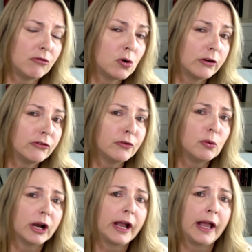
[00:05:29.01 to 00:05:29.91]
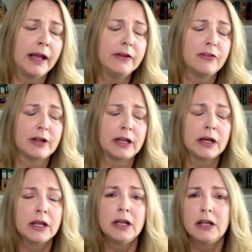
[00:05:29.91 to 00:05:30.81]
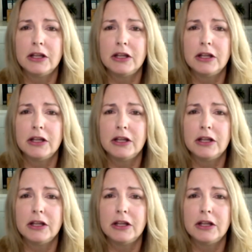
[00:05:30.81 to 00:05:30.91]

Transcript: And of course, if you want to exit,